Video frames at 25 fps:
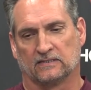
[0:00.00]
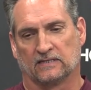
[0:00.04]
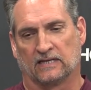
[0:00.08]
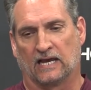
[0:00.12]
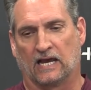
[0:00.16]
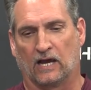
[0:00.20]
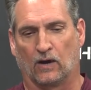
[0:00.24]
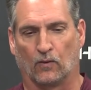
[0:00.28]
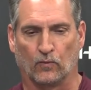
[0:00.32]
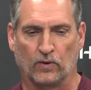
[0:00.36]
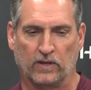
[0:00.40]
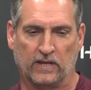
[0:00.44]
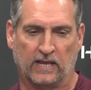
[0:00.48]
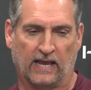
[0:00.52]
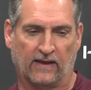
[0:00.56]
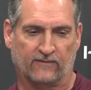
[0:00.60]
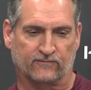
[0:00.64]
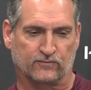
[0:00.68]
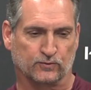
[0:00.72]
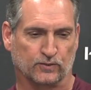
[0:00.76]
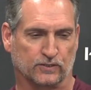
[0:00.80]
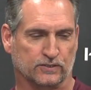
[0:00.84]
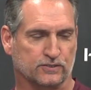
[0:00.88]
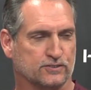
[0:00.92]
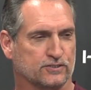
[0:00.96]
how we
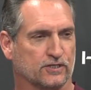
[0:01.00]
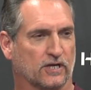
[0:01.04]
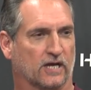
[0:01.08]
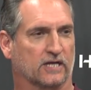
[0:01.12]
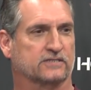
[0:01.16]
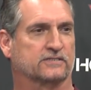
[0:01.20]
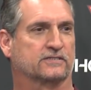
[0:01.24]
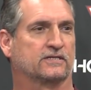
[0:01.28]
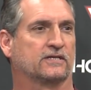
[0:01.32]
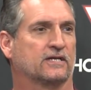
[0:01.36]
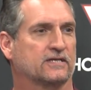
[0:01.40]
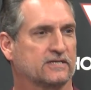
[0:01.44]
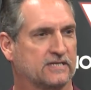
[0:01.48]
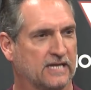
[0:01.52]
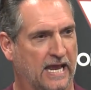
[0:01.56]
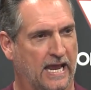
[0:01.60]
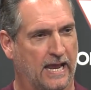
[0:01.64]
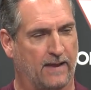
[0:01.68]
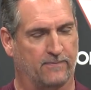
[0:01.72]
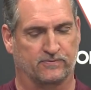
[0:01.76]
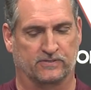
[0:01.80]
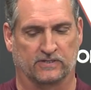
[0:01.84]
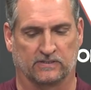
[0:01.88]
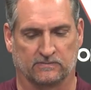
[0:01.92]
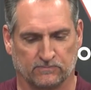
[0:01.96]
have to adjust and
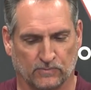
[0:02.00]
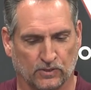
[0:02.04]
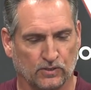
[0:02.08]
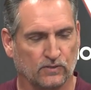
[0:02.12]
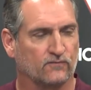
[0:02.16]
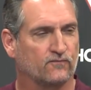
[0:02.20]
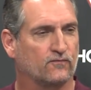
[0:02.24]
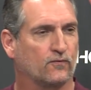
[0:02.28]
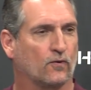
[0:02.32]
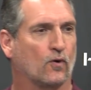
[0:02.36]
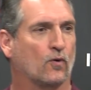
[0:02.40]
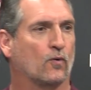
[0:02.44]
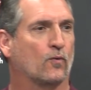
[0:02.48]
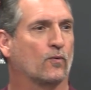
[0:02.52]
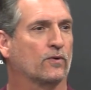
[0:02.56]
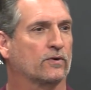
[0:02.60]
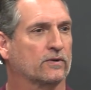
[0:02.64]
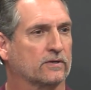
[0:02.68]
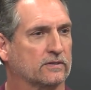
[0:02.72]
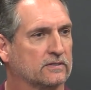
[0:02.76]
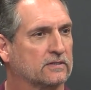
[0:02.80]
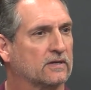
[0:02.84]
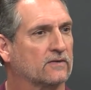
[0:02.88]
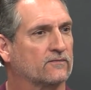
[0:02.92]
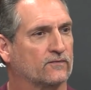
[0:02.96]
adapt and move
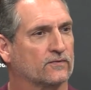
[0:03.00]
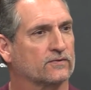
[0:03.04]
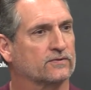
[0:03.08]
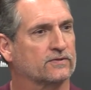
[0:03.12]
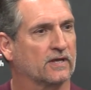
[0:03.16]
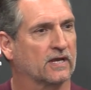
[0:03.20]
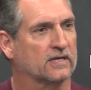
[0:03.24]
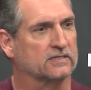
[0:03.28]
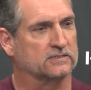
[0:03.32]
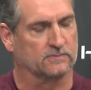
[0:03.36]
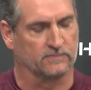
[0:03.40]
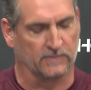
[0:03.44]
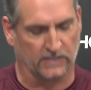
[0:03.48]
forward and different things.